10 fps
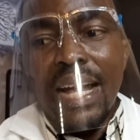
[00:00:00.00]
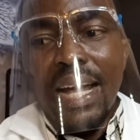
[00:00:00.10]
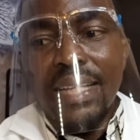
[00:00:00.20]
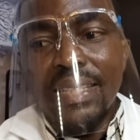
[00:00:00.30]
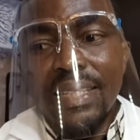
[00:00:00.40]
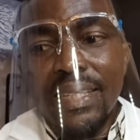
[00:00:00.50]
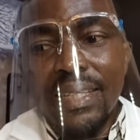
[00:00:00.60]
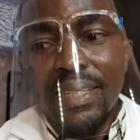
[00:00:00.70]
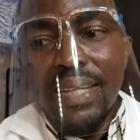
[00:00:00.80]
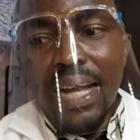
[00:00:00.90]

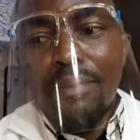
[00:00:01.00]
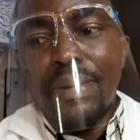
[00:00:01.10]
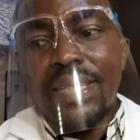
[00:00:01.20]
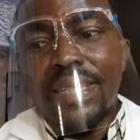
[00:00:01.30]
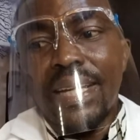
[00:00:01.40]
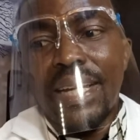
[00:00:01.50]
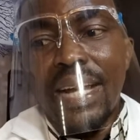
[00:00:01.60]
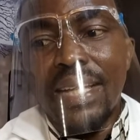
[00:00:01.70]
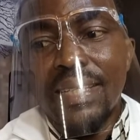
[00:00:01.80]
anti-diabetic,